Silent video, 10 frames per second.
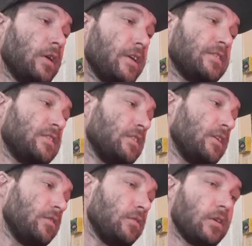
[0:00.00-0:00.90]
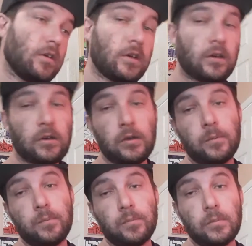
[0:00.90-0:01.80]
As I said, uh,
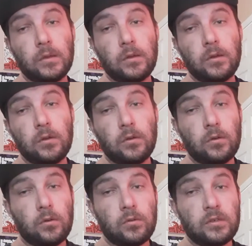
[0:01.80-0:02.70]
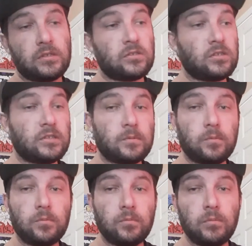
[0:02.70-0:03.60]
this is just
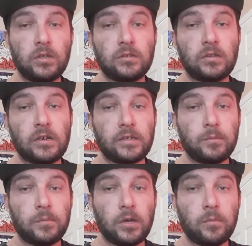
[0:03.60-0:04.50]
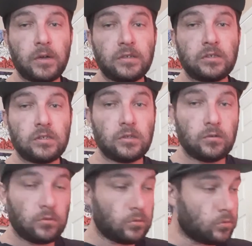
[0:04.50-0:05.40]
me talking about my shit.
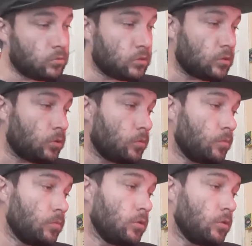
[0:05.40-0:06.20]
So.